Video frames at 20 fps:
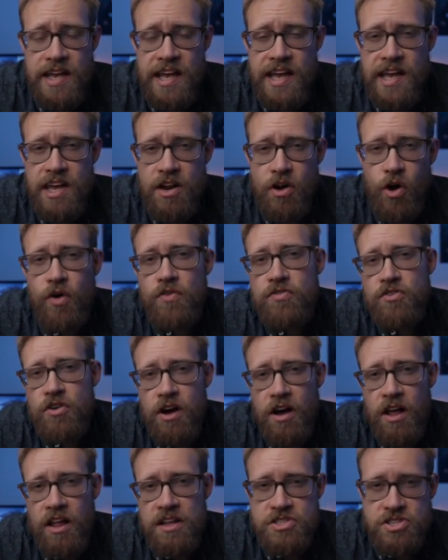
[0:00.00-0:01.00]
and
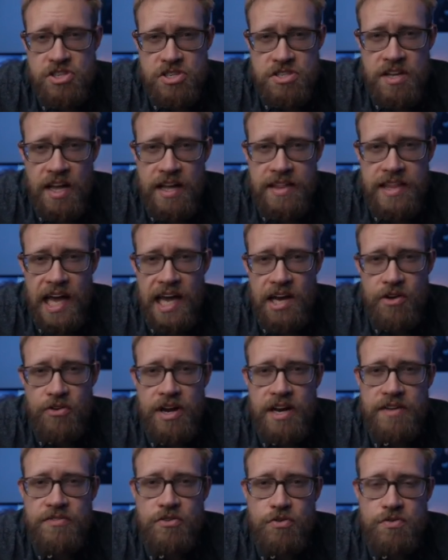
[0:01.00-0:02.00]
overall it's just not that
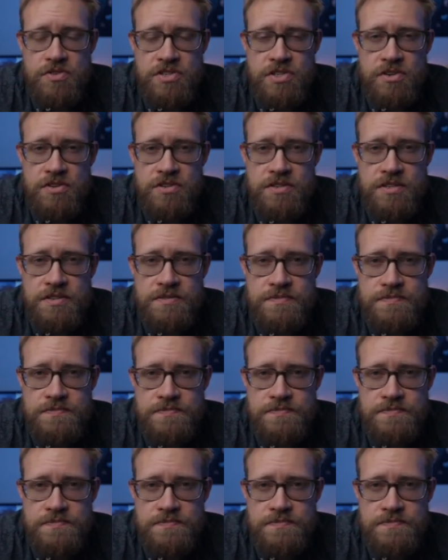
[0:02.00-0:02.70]
great of a result.